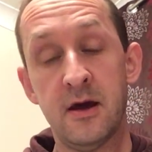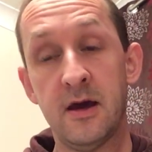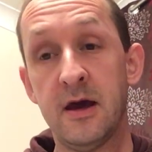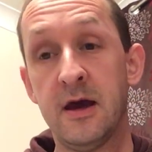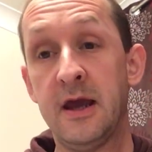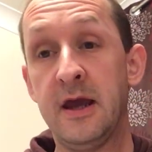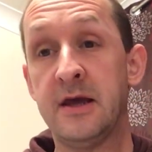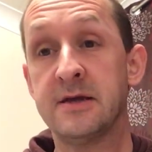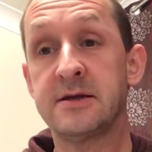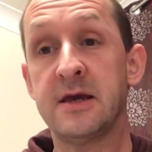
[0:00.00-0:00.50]

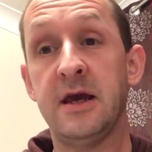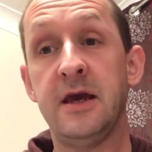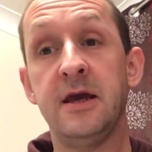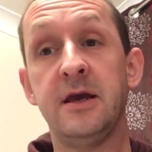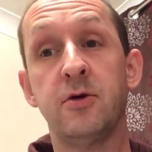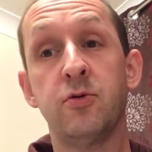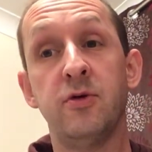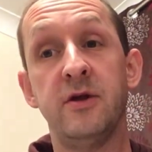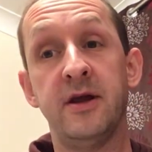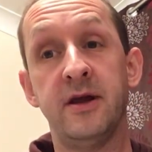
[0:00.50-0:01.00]
He is
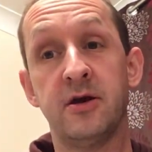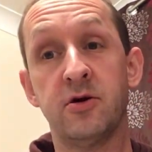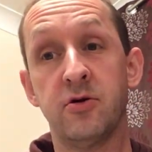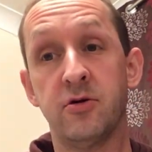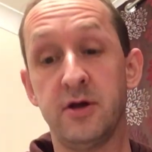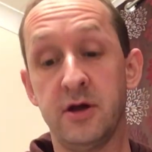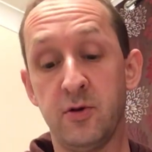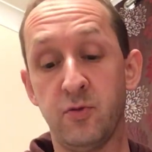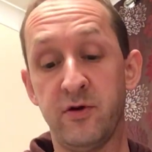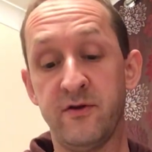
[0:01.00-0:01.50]
equally
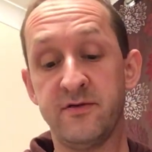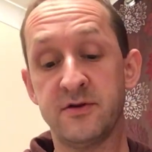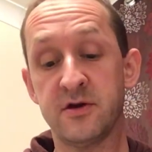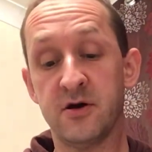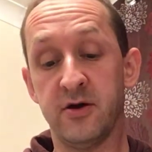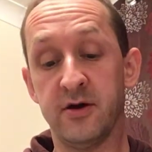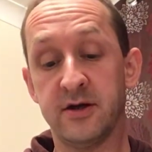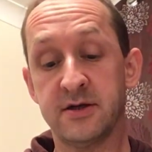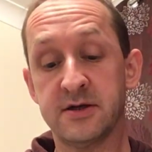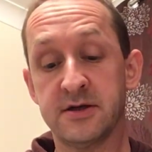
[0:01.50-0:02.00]
cunning with
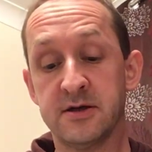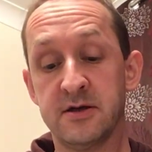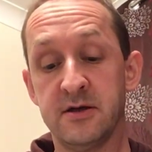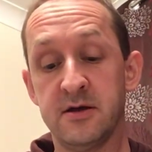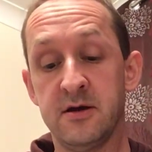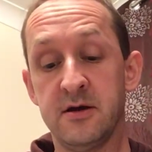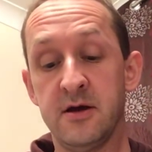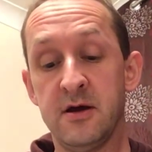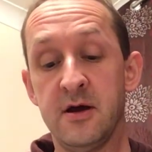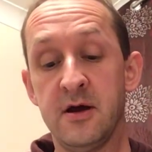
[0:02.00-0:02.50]
dice.
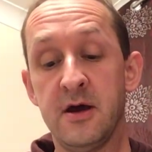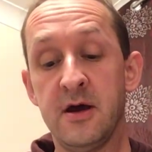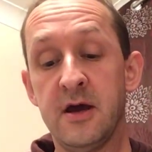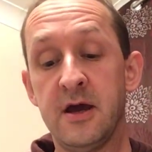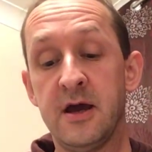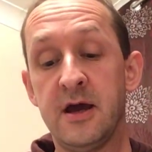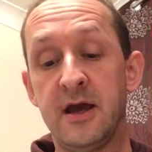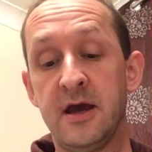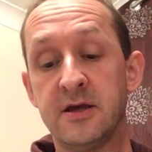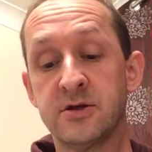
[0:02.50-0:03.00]

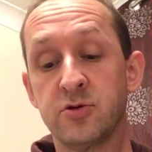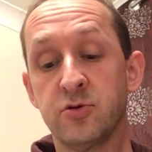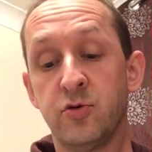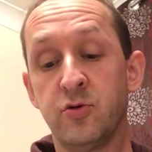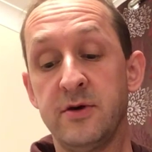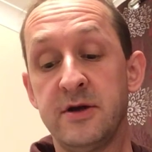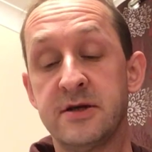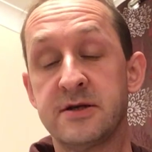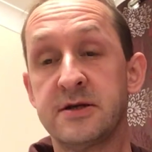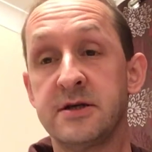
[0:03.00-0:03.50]
He is
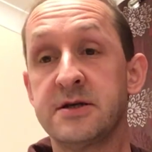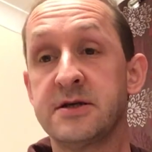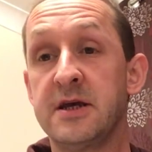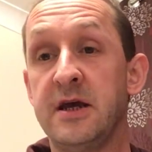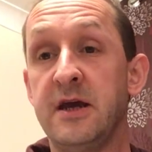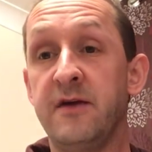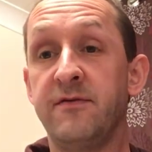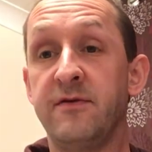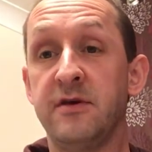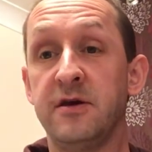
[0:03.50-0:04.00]
always
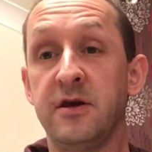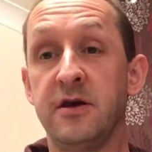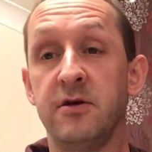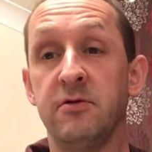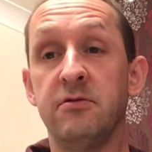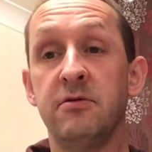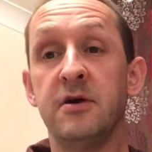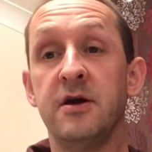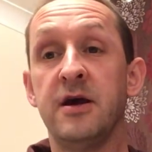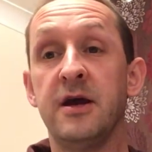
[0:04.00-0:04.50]
deceiving you
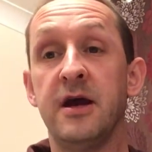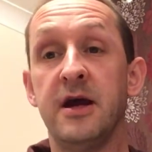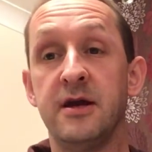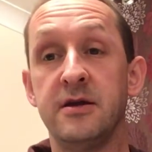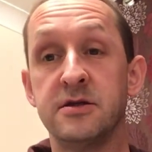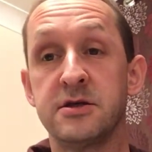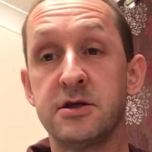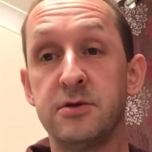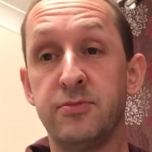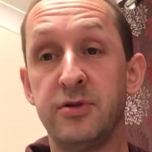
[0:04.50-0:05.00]

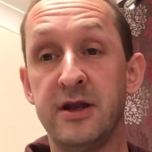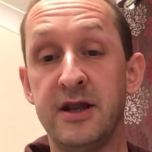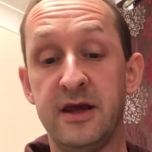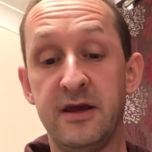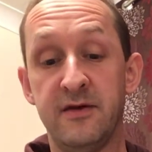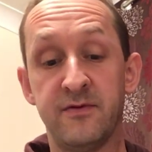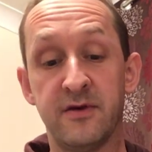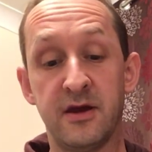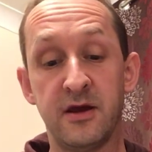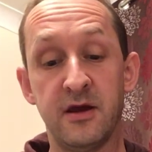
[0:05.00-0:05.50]
into
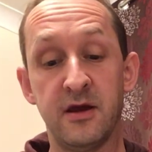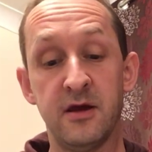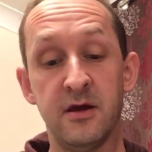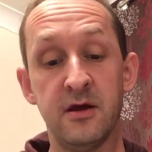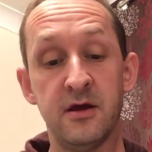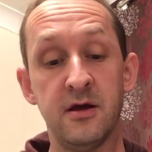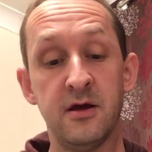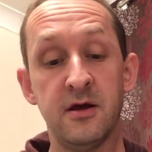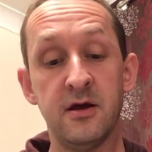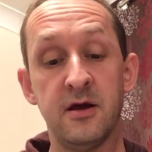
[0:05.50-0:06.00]
believing
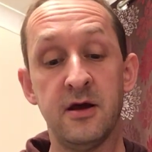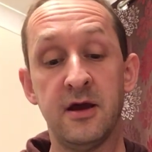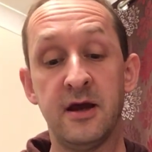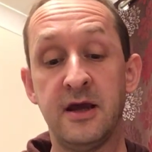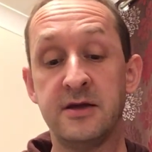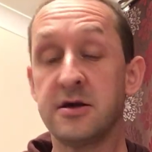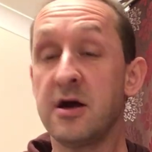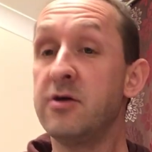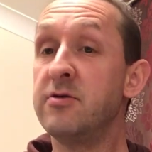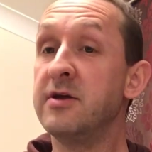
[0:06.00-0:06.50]

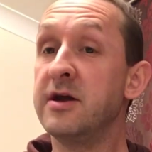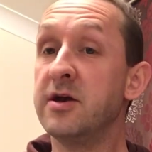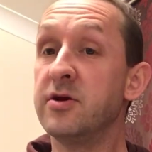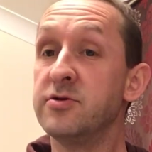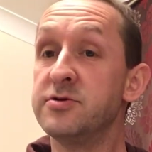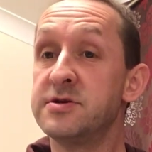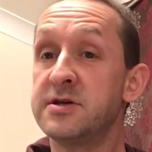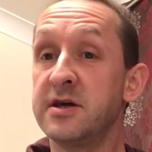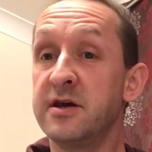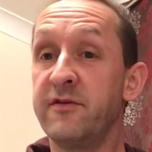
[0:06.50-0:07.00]
he's only
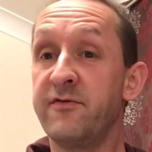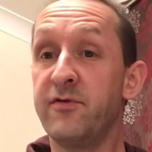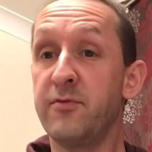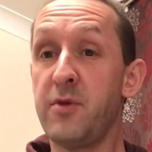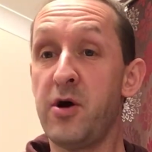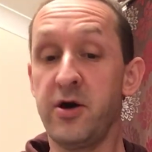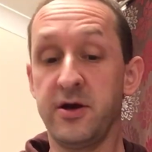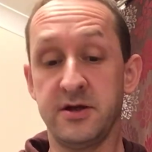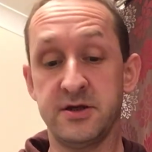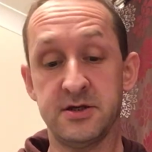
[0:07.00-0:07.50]
hunting for
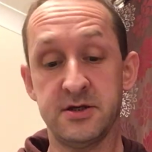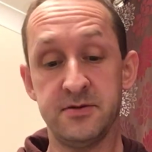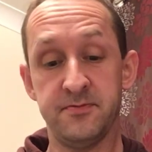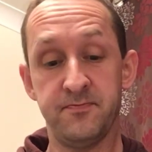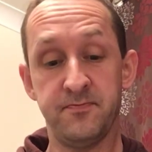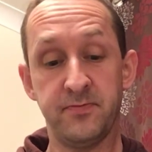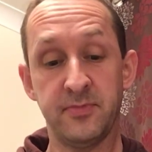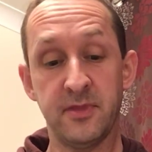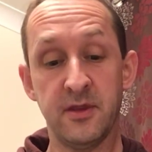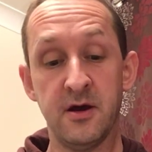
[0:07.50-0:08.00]
mice.
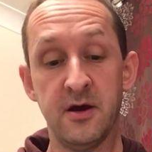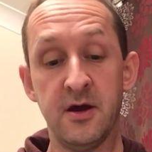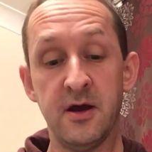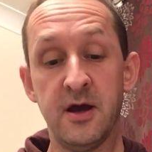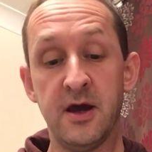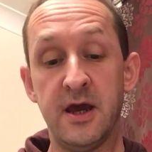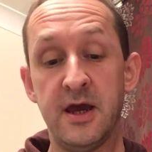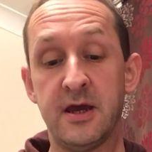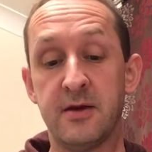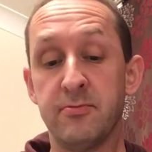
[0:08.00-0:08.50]

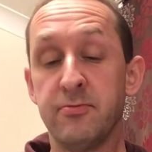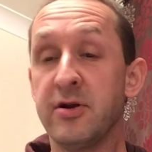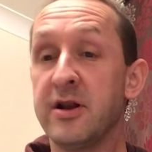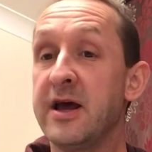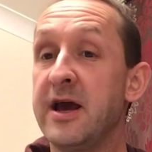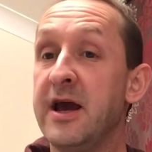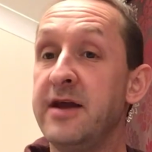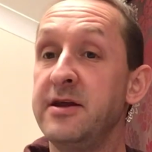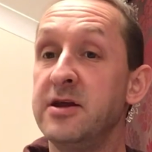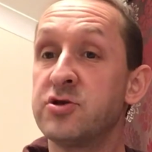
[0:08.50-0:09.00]
He can
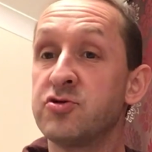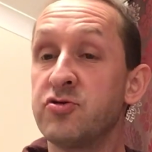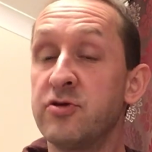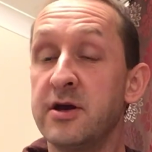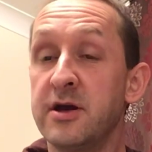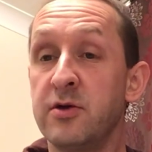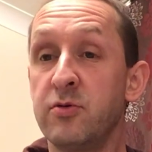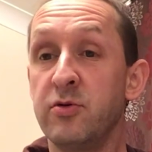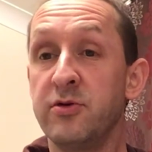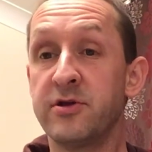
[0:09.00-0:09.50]
play any
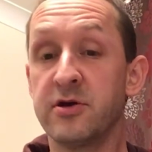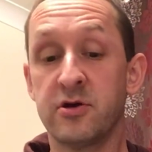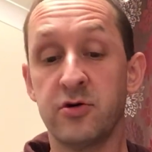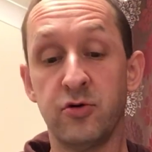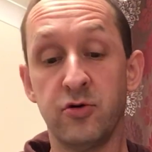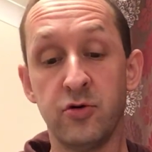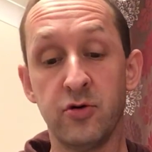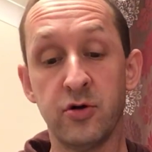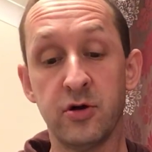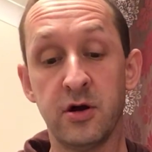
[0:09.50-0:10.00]
trick with a
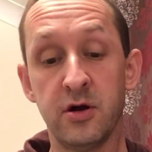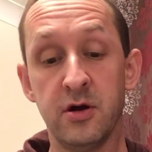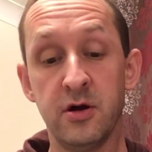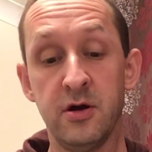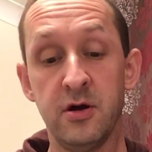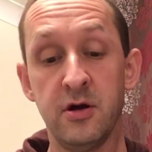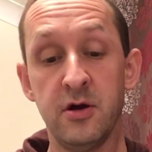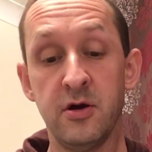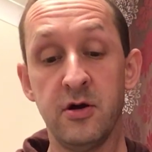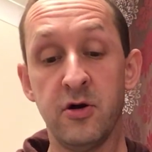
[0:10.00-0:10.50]
cork,
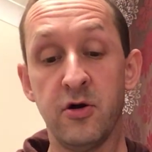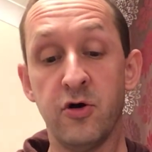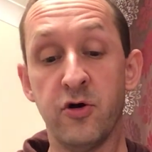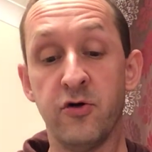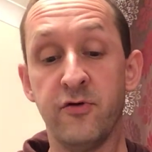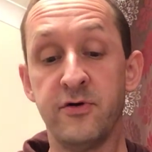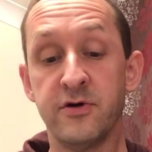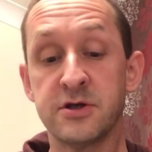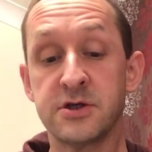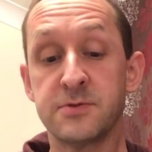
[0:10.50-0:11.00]

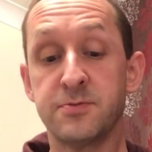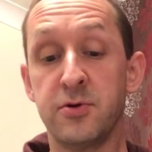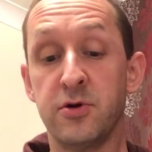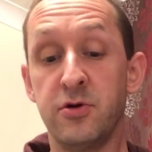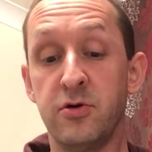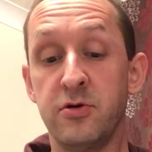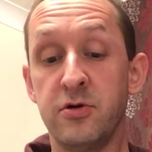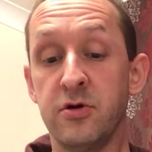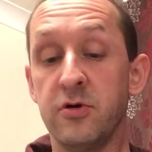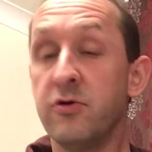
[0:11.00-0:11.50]
or a
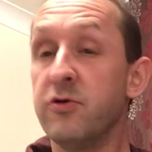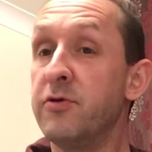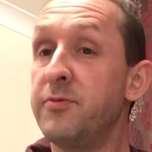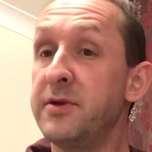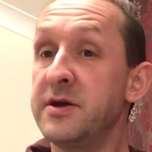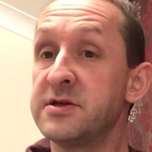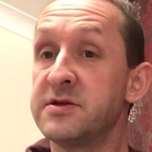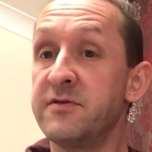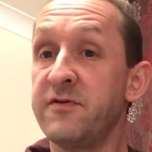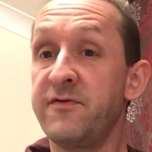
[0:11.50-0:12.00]
spoon or a
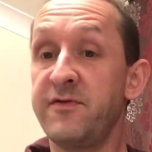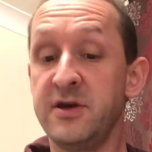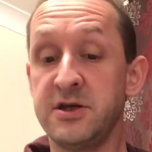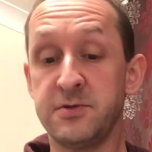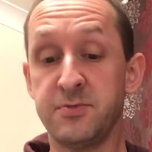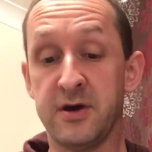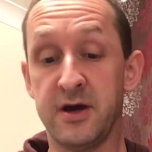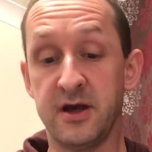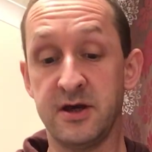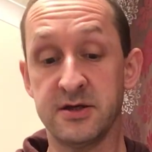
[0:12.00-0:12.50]
bit of fish
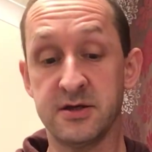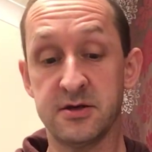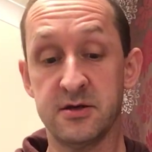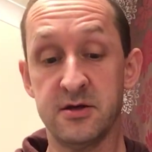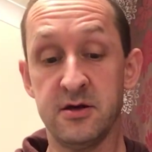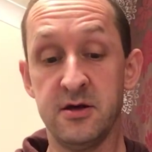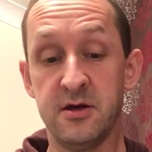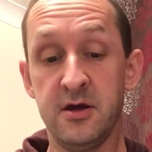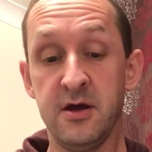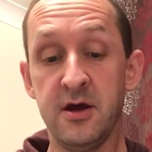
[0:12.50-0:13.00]
paste.
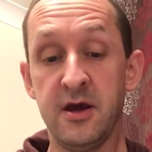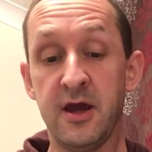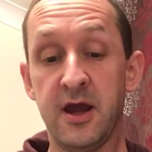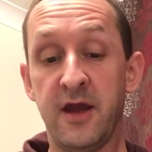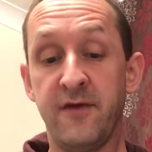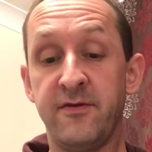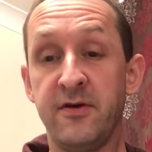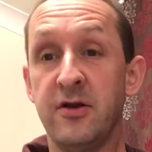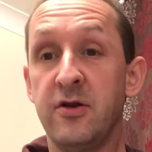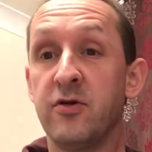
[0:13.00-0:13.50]

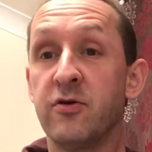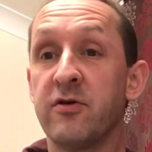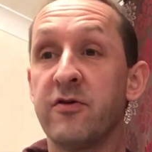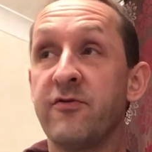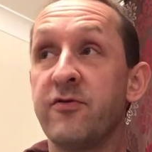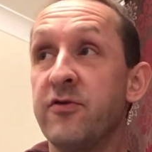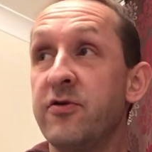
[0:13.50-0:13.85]
If you look for